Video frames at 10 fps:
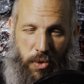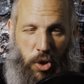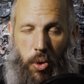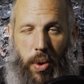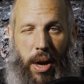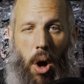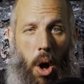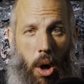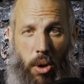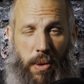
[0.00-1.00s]
doing
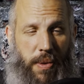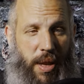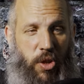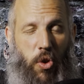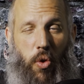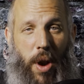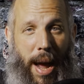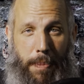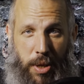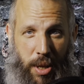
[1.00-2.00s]
all of this
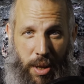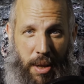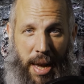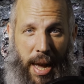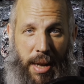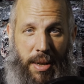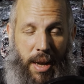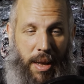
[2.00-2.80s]
crap to the land